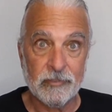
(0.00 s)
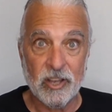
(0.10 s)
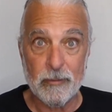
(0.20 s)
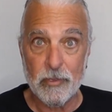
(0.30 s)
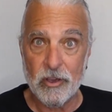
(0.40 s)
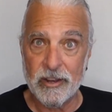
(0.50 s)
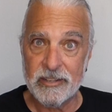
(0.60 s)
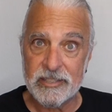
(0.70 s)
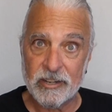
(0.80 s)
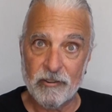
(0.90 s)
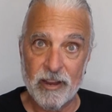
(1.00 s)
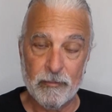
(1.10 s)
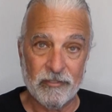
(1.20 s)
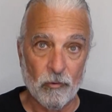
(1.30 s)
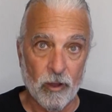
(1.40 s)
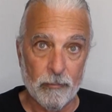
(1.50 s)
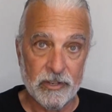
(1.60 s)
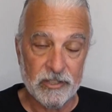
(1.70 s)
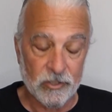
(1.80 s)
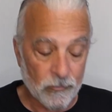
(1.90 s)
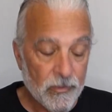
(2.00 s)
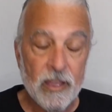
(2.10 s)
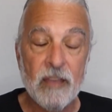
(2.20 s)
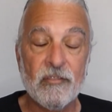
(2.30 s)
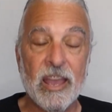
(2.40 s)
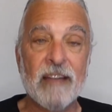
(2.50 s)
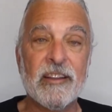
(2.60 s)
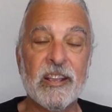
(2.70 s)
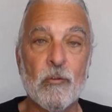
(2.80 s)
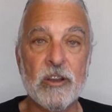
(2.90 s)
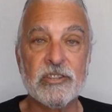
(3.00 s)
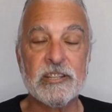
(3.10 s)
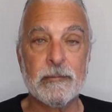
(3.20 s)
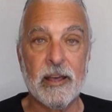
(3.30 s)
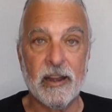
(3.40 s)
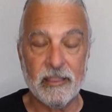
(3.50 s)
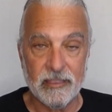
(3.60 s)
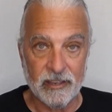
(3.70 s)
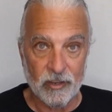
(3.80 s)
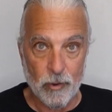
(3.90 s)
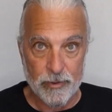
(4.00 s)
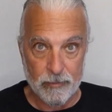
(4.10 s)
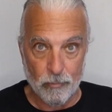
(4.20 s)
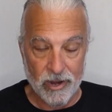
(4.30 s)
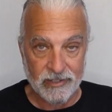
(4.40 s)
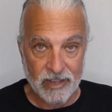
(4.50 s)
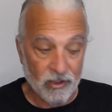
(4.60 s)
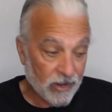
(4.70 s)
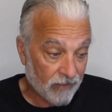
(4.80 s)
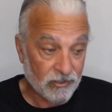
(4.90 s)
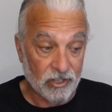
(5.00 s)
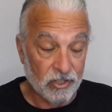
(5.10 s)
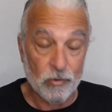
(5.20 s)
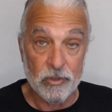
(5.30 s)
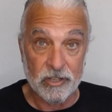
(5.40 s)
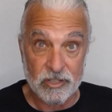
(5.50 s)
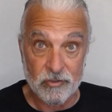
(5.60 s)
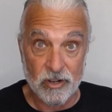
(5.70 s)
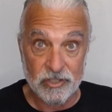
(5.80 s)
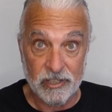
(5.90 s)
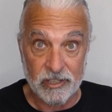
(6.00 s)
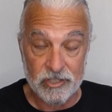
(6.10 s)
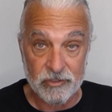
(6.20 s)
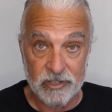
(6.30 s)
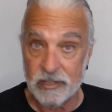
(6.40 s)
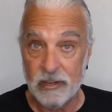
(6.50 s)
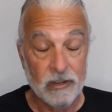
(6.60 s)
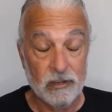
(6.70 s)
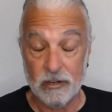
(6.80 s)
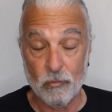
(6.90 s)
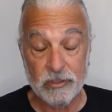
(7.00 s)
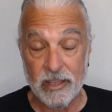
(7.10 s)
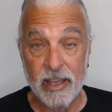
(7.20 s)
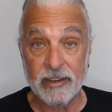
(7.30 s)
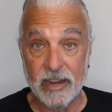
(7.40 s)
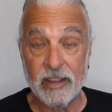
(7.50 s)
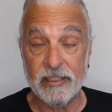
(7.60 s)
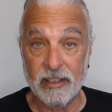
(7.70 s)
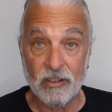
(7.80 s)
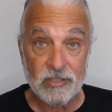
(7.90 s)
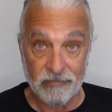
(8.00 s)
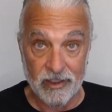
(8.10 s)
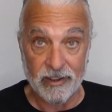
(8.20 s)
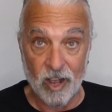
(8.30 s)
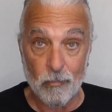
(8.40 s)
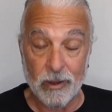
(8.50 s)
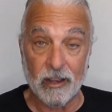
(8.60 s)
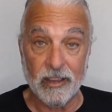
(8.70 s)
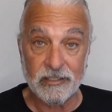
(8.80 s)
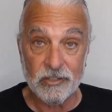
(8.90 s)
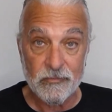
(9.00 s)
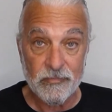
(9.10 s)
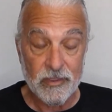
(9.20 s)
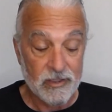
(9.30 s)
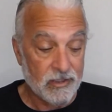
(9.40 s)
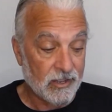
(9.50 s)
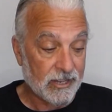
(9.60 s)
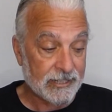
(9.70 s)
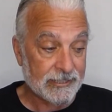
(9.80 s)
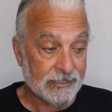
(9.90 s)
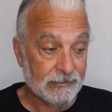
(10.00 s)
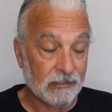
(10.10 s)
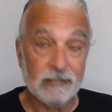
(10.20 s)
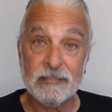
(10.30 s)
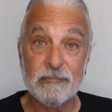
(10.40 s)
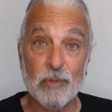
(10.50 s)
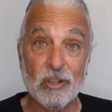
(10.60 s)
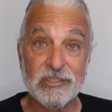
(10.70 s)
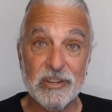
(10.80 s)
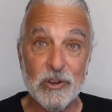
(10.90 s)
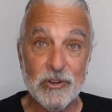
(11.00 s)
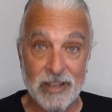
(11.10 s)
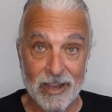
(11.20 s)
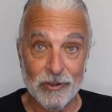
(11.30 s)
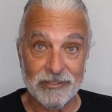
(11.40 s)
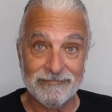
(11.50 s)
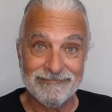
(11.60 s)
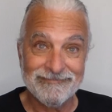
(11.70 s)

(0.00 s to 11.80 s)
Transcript: Going to be on Instagram if you want me to. If you have any questions about anything you want me to break down having to do with the construction industry or what the heck, anything else, if I can help, I'd like to. Paul Stone, out.